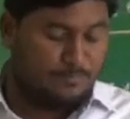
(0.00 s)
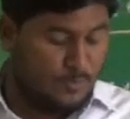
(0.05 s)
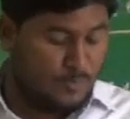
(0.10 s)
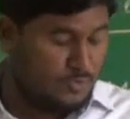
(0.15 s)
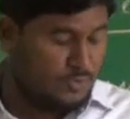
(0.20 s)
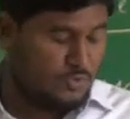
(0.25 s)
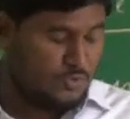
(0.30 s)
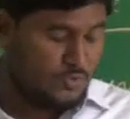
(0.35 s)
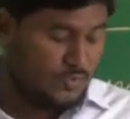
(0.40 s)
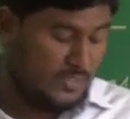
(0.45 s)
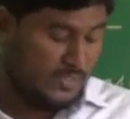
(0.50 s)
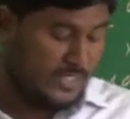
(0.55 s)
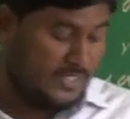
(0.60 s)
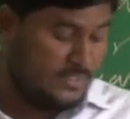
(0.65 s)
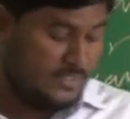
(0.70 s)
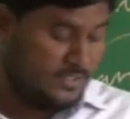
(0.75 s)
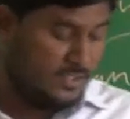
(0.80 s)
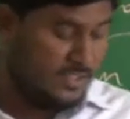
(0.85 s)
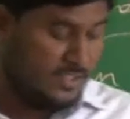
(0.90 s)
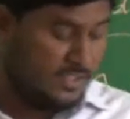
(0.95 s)
put to
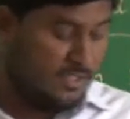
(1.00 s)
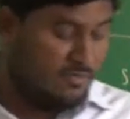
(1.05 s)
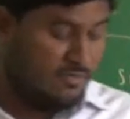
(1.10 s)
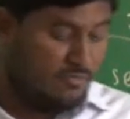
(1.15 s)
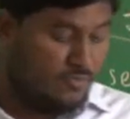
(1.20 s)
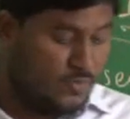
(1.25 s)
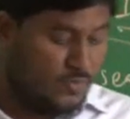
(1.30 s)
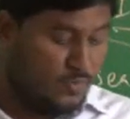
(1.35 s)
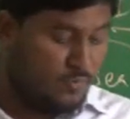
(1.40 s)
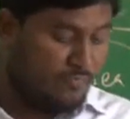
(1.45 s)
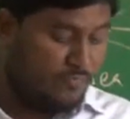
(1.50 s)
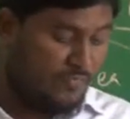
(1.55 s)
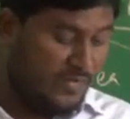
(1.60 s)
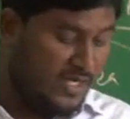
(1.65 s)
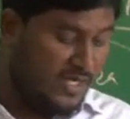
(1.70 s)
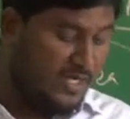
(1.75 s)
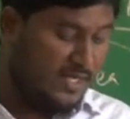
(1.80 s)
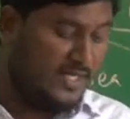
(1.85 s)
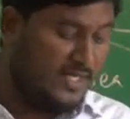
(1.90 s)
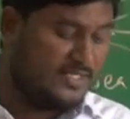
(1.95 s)
it to
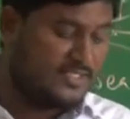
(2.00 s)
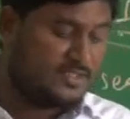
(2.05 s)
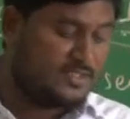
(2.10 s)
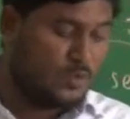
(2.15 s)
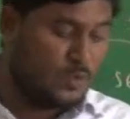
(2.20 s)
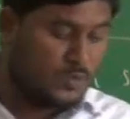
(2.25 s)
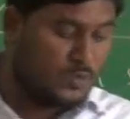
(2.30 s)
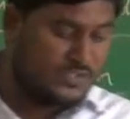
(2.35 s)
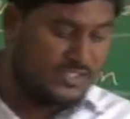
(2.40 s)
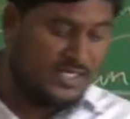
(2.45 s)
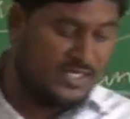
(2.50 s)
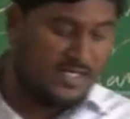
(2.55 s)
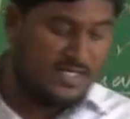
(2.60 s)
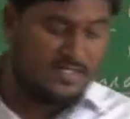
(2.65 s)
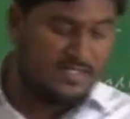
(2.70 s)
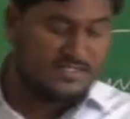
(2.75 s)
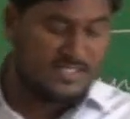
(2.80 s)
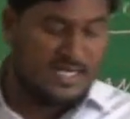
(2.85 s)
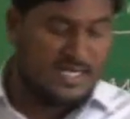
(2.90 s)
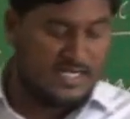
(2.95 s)
feed his
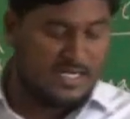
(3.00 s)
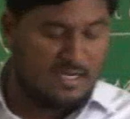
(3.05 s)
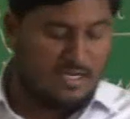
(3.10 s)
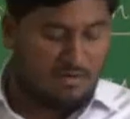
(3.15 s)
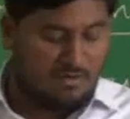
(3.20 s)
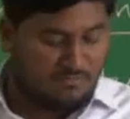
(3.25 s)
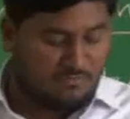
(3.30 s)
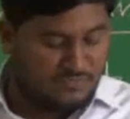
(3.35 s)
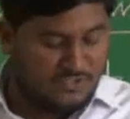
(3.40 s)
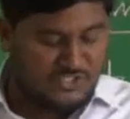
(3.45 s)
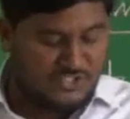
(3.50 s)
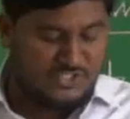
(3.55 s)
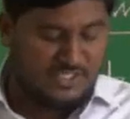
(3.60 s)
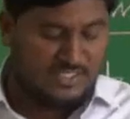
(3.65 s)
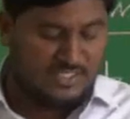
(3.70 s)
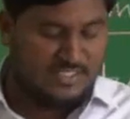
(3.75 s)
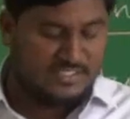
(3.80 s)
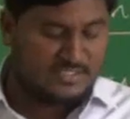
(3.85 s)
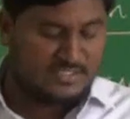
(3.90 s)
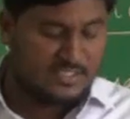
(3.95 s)
courtiers and
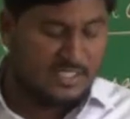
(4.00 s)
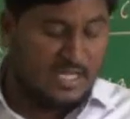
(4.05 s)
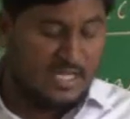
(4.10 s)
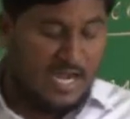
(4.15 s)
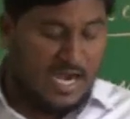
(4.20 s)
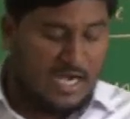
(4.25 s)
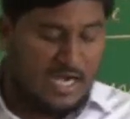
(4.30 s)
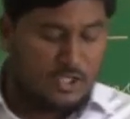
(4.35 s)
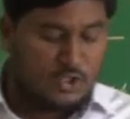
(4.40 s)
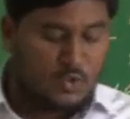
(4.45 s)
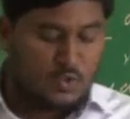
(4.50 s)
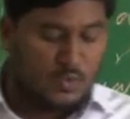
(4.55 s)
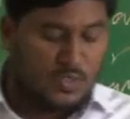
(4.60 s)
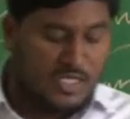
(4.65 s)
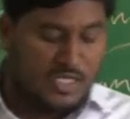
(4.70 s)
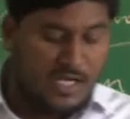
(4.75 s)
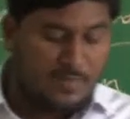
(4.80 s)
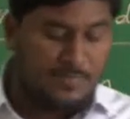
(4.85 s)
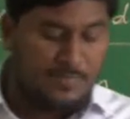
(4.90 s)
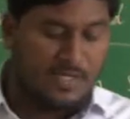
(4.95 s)
officials. And to
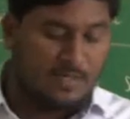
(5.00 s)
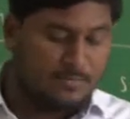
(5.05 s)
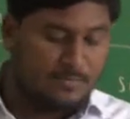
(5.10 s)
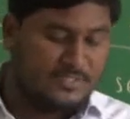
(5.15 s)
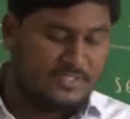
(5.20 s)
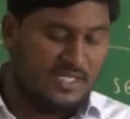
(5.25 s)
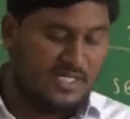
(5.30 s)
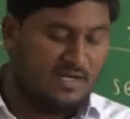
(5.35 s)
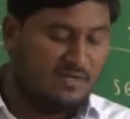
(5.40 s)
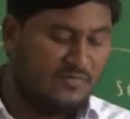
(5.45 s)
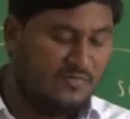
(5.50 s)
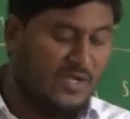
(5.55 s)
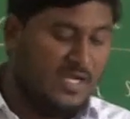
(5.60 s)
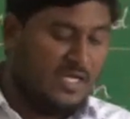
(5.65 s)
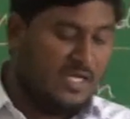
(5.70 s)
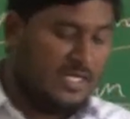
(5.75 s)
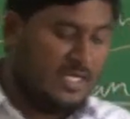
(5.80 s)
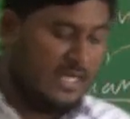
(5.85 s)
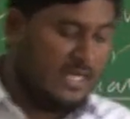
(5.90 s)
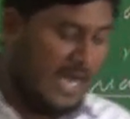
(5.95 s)
keep himself,
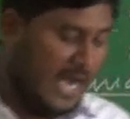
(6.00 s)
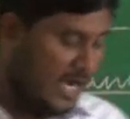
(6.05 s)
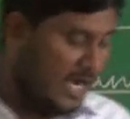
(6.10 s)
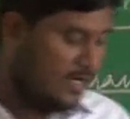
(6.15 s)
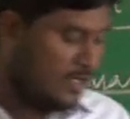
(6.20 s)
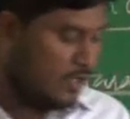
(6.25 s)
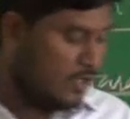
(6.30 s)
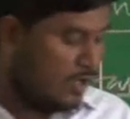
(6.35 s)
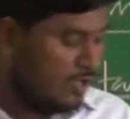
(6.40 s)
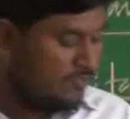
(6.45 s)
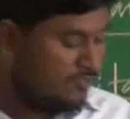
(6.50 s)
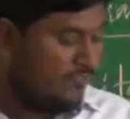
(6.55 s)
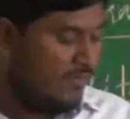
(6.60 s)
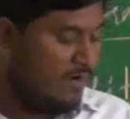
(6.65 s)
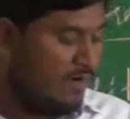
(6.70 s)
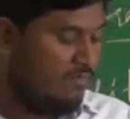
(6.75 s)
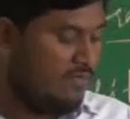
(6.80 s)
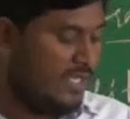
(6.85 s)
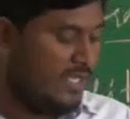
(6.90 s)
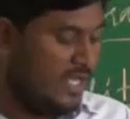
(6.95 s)
he had not
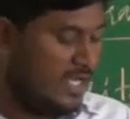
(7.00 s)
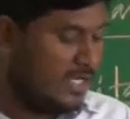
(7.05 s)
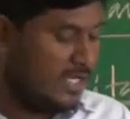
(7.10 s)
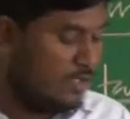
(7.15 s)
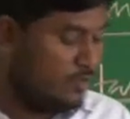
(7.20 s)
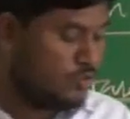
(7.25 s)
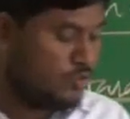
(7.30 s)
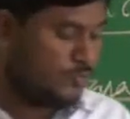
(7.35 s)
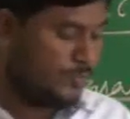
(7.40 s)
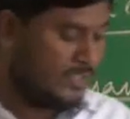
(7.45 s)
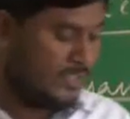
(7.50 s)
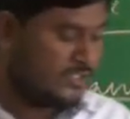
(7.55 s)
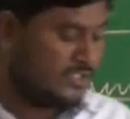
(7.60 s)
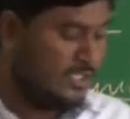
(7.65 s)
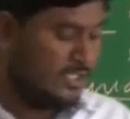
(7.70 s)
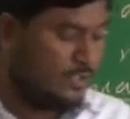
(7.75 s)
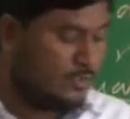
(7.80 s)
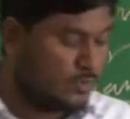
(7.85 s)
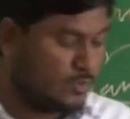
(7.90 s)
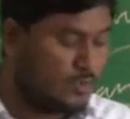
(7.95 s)
found a new
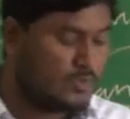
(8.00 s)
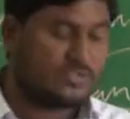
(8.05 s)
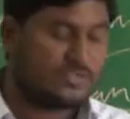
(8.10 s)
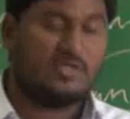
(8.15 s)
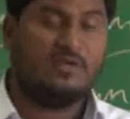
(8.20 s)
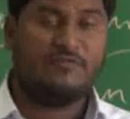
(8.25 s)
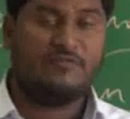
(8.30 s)
special